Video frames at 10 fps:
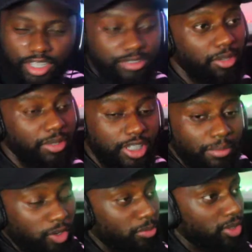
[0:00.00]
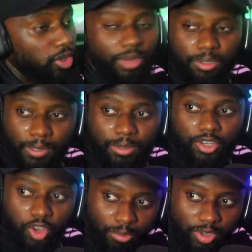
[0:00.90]
That's the some man call me, but the people that
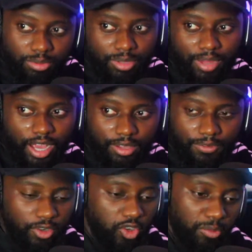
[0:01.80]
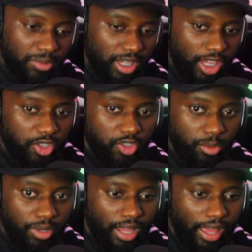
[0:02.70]
know me call me Mike. If you don't know me and you know
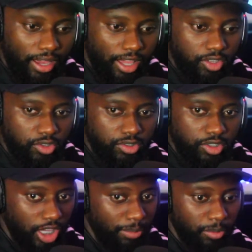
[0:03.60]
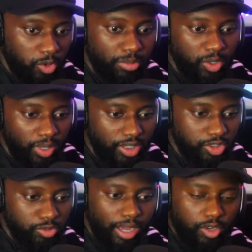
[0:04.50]
and you hear people call me Quicks,
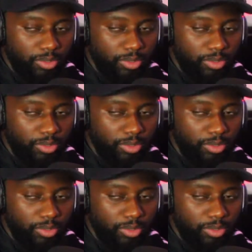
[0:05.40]
you might call me